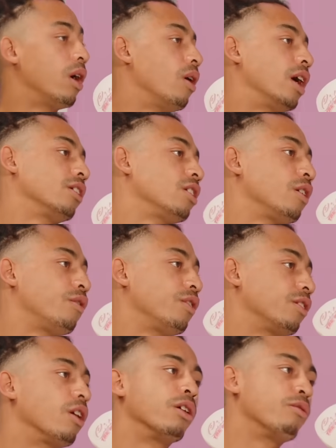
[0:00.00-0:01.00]
Well, I don't know if
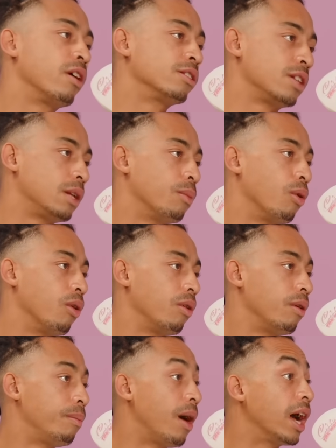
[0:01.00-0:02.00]
it runs anymore,
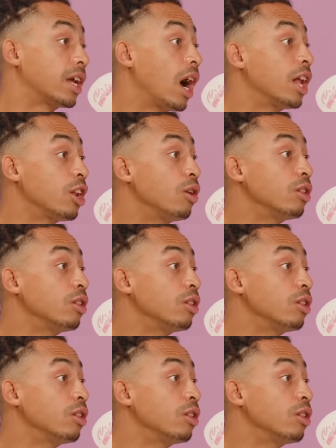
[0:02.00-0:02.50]
but I know